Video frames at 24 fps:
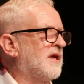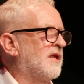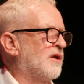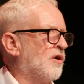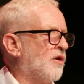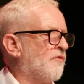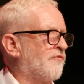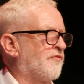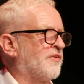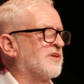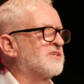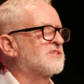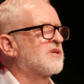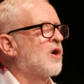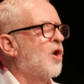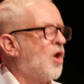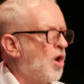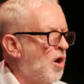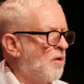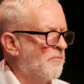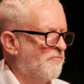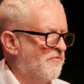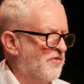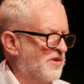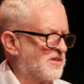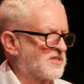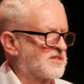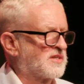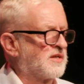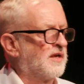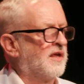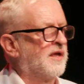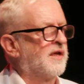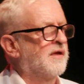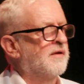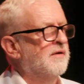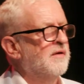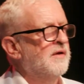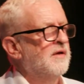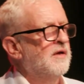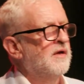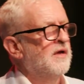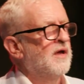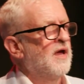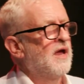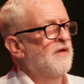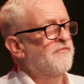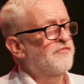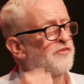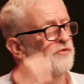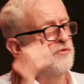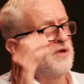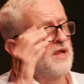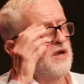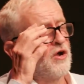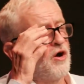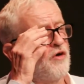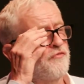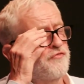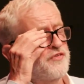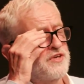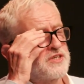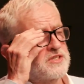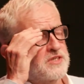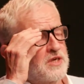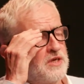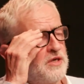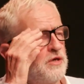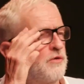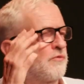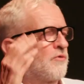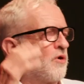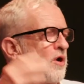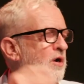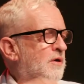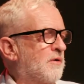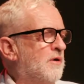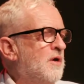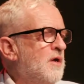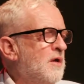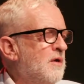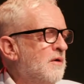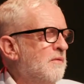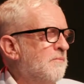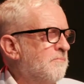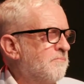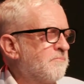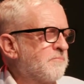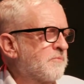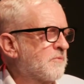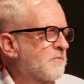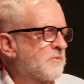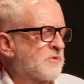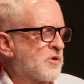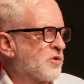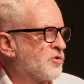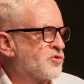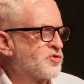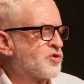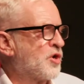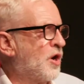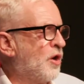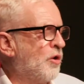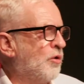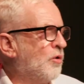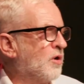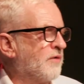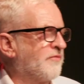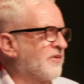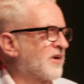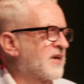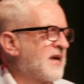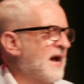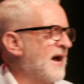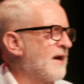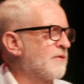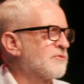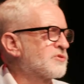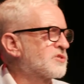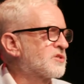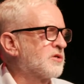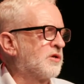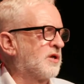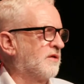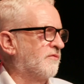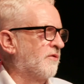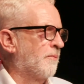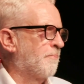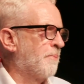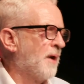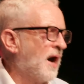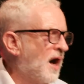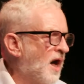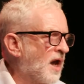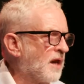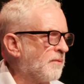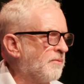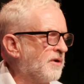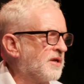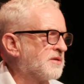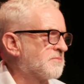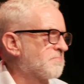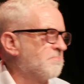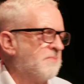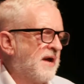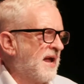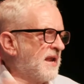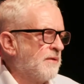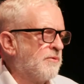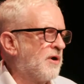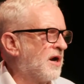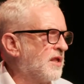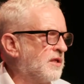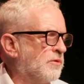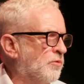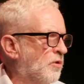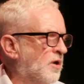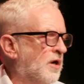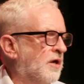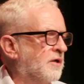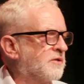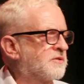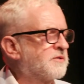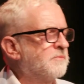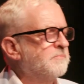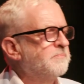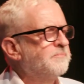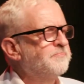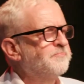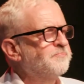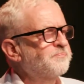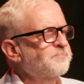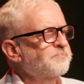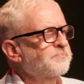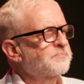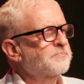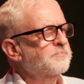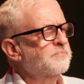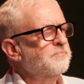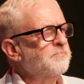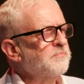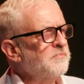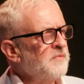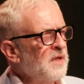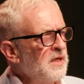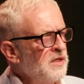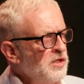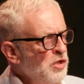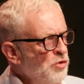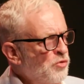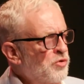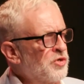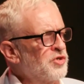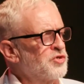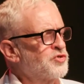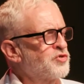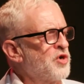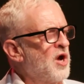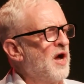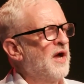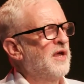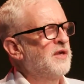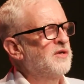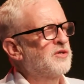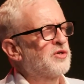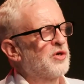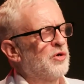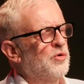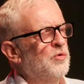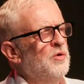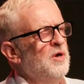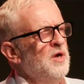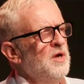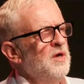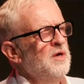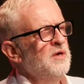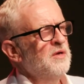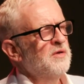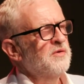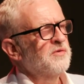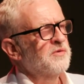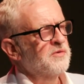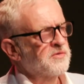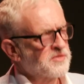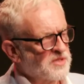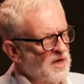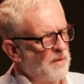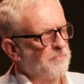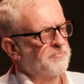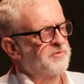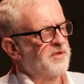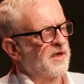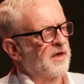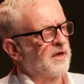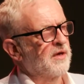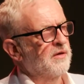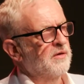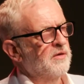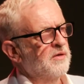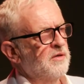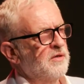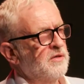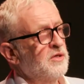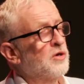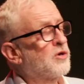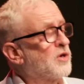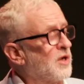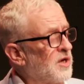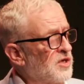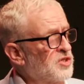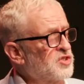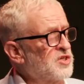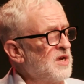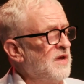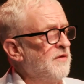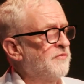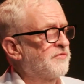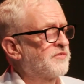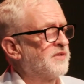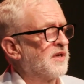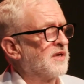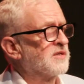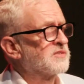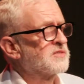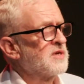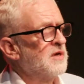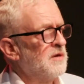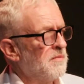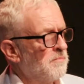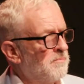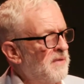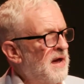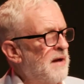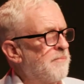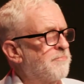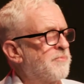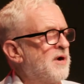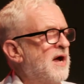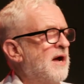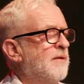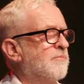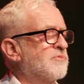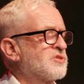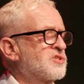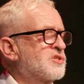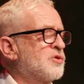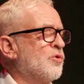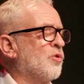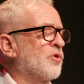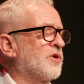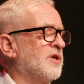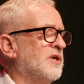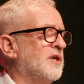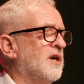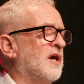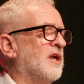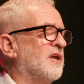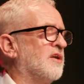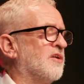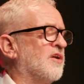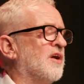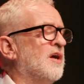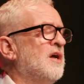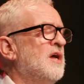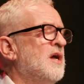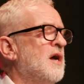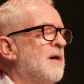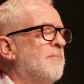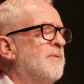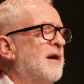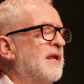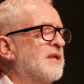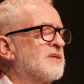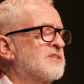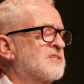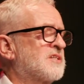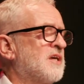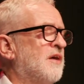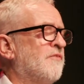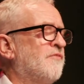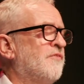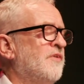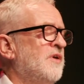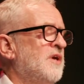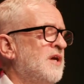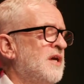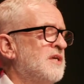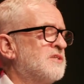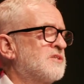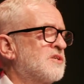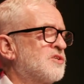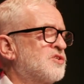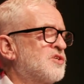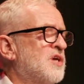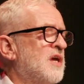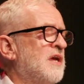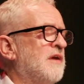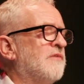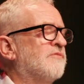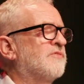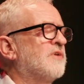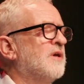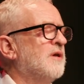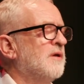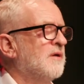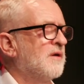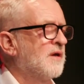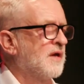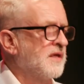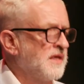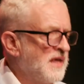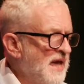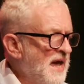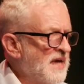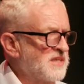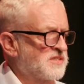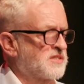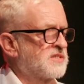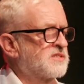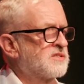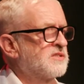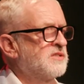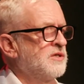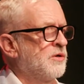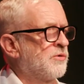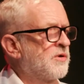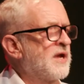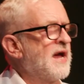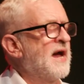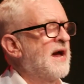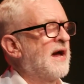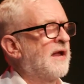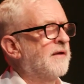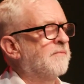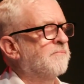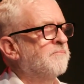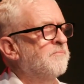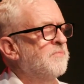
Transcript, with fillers: in office, obviously. If you're in office and you've got a control of a council, of a parliament, anywhere in the world, you can try and do something. You can achieve things. Matt Brown was talking earlier about the stuff he's achieved. Yes, you can.